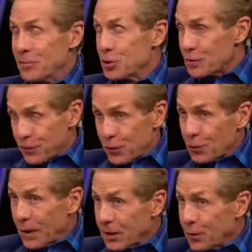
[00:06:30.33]
Just for the
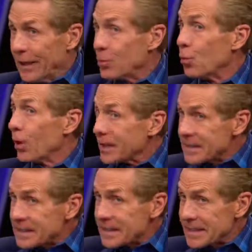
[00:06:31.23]
record, it
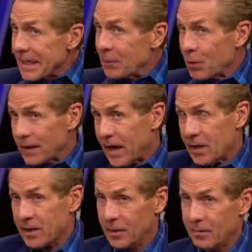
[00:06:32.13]
wasn't the same without him.